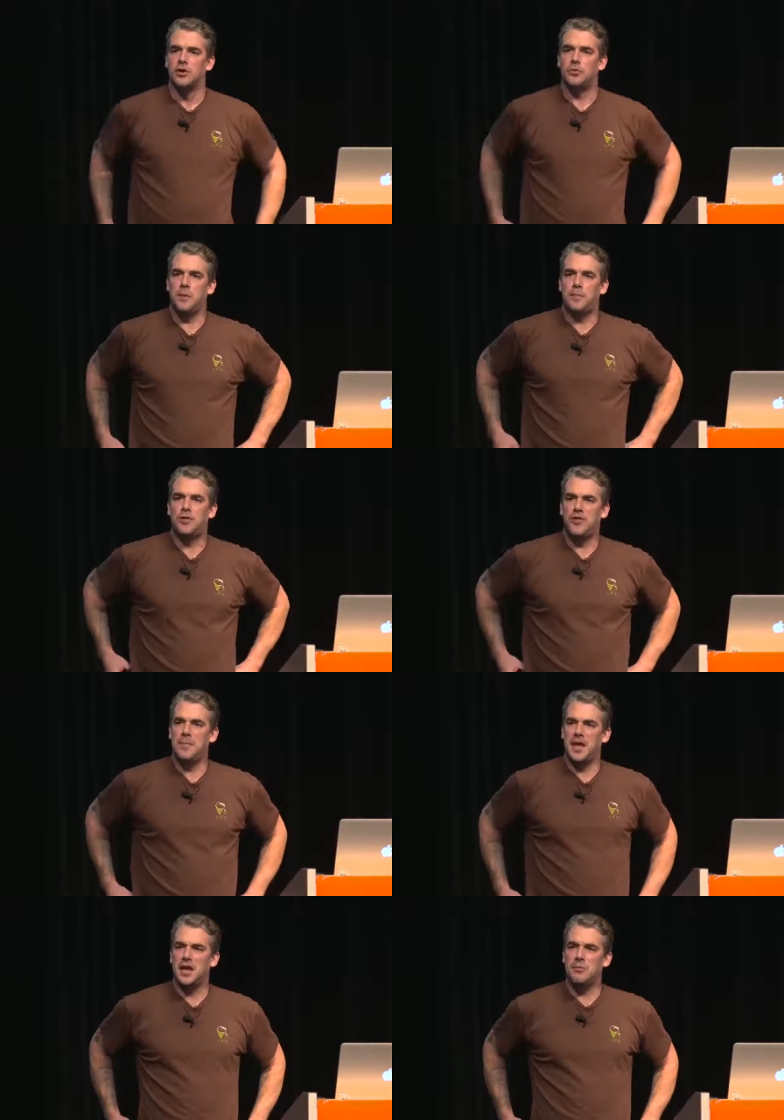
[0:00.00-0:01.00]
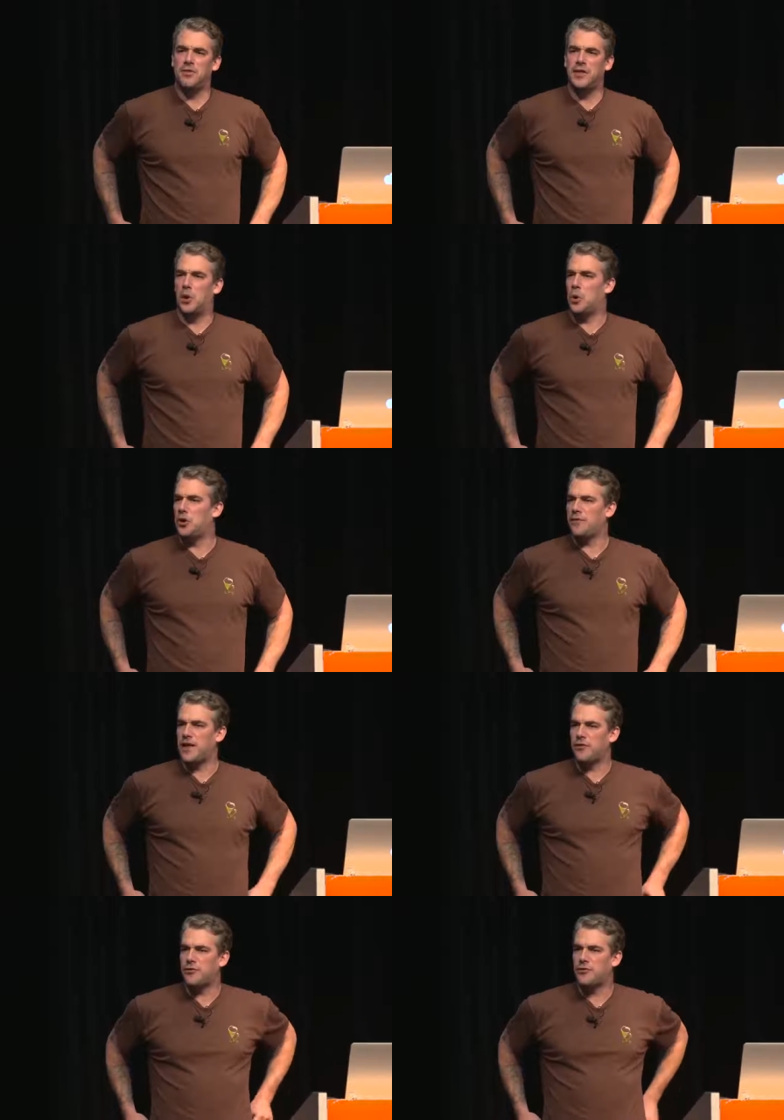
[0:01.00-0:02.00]
Do we put them in with the old
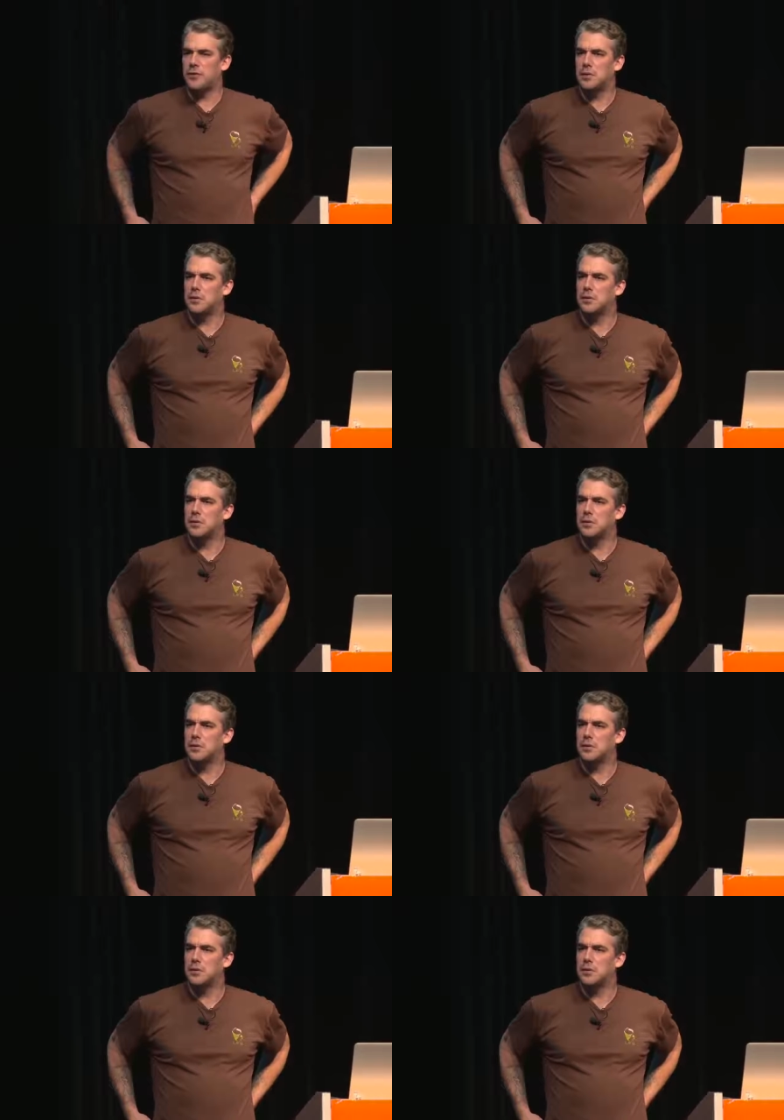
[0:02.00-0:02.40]
events?